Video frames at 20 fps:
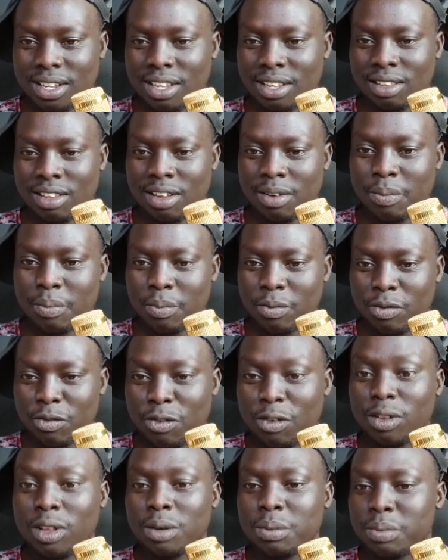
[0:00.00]
and then
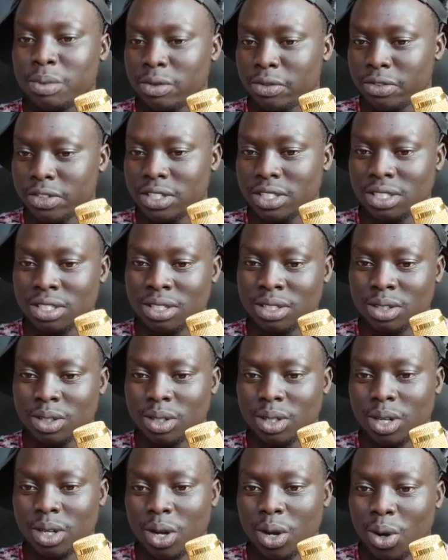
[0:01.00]
for the professional
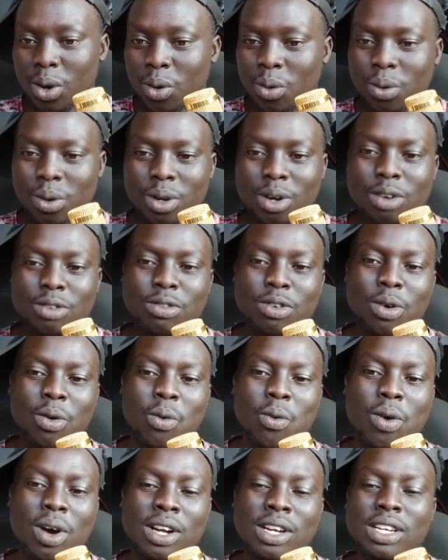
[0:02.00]
we're going for
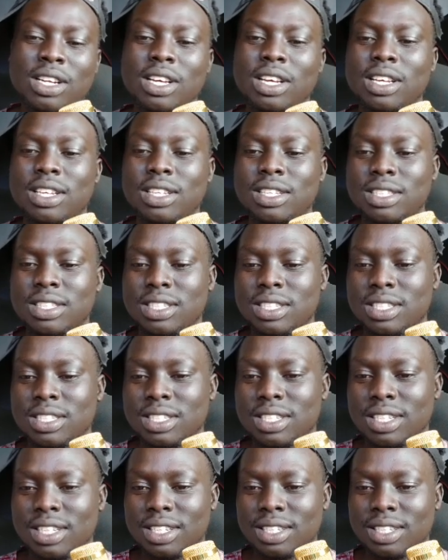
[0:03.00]
180,